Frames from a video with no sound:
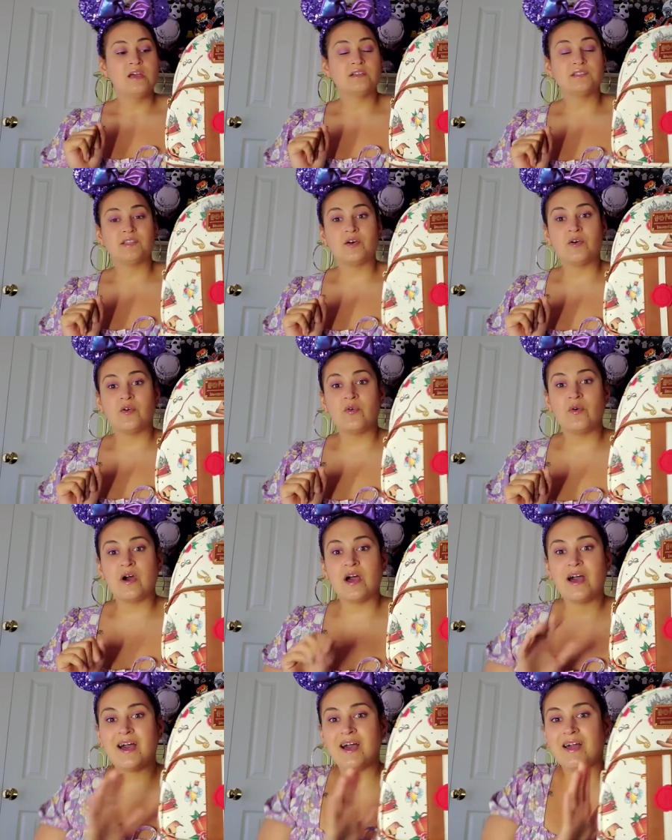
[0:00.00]

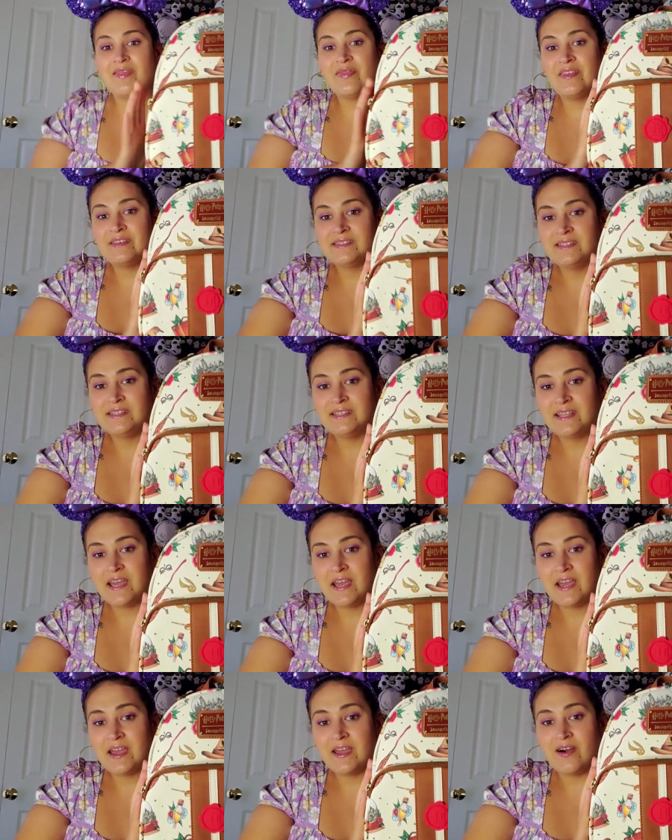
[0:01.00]
So this is
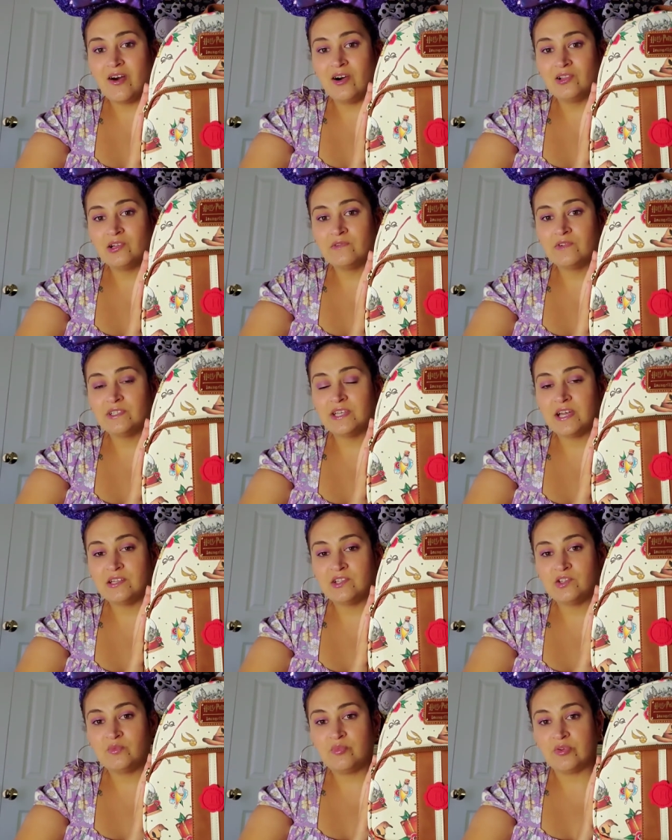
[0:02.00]
a all over
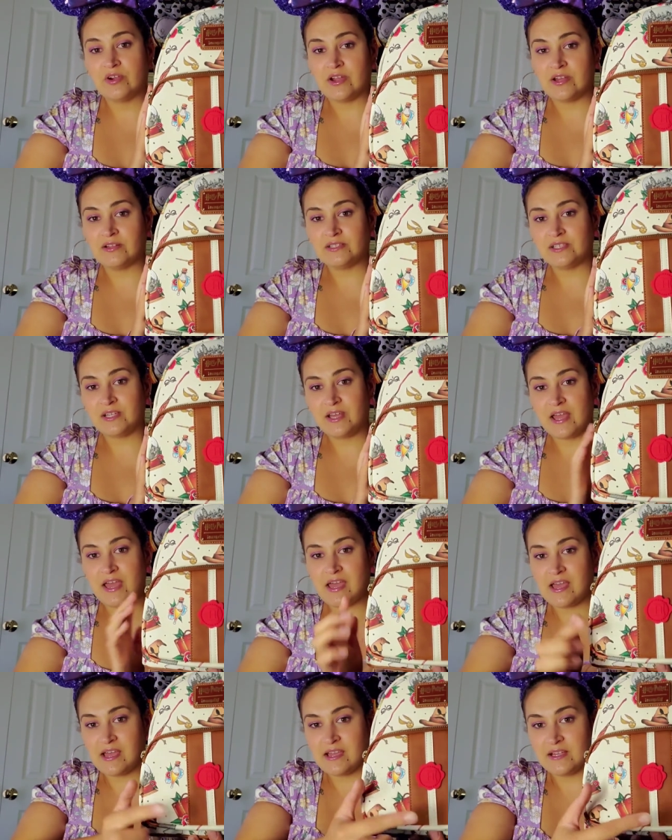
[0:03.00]
tattoo print
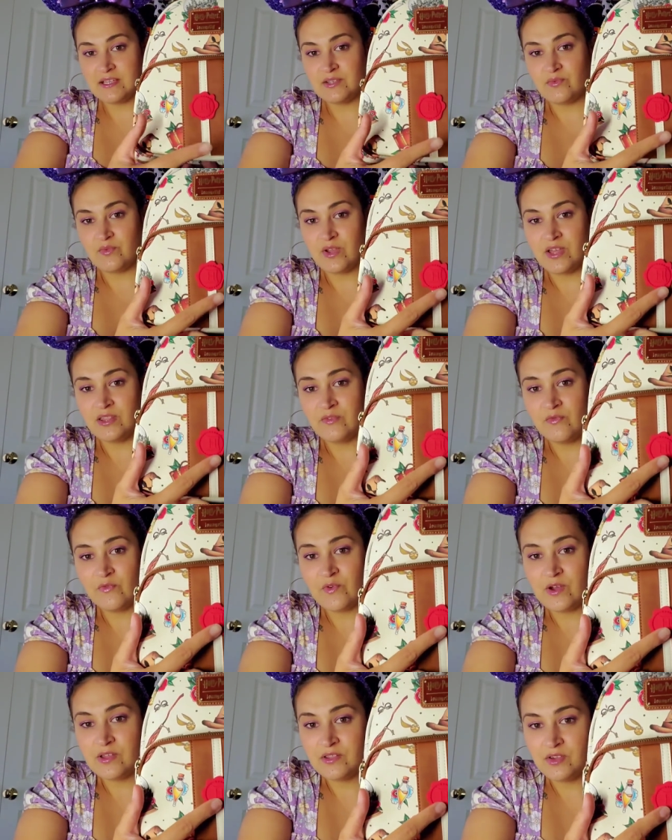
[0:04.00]
and in the
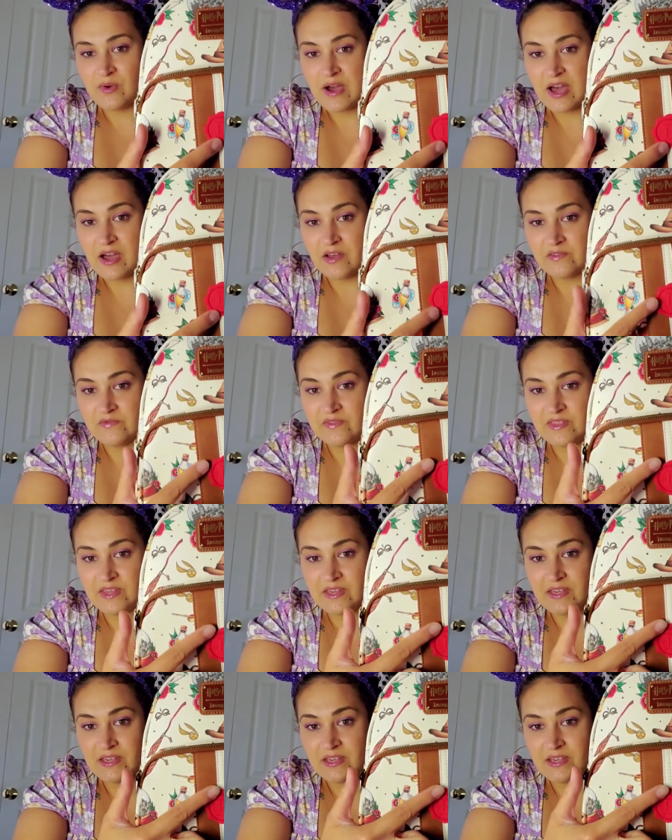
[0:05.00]
front you have
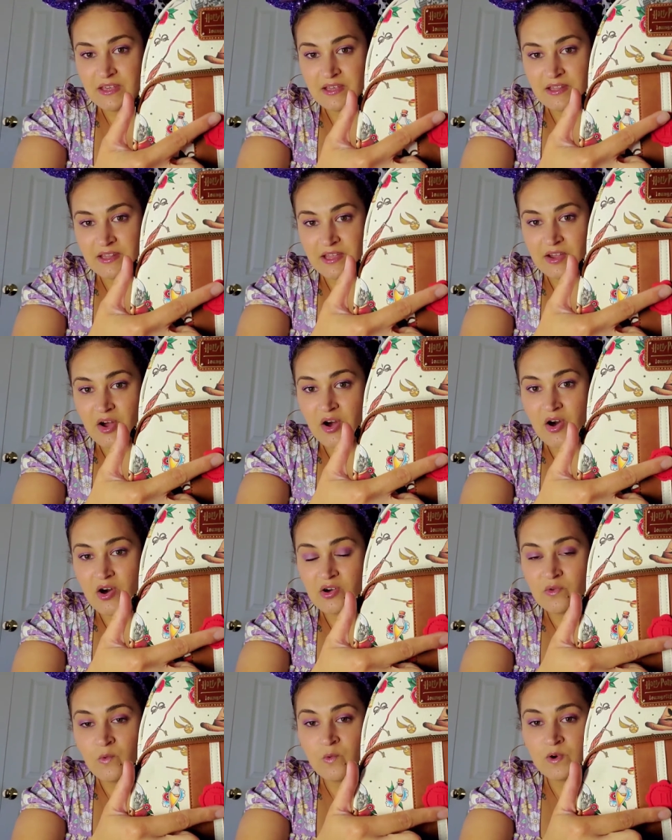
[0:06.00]
the like
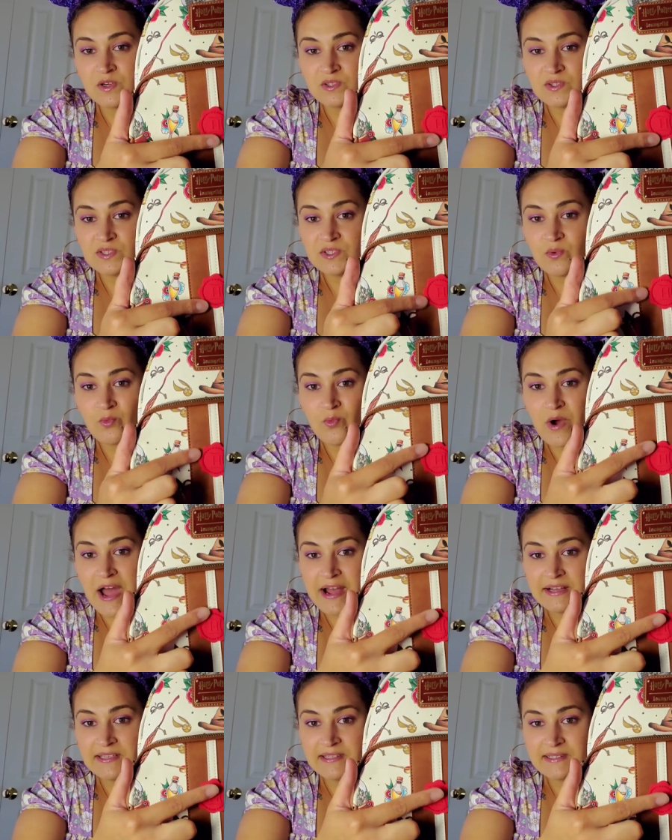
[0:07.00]
Hogwarts
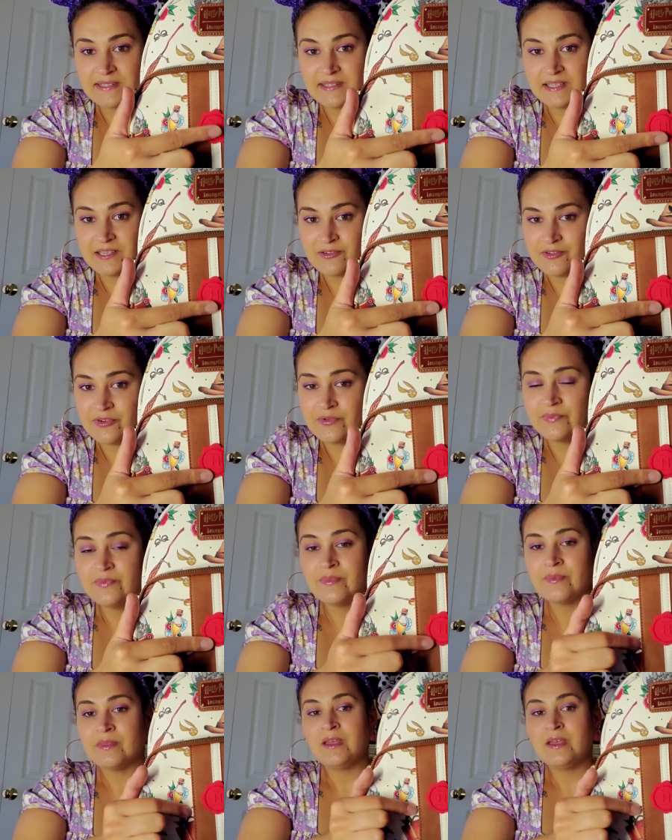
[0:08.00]
wax seal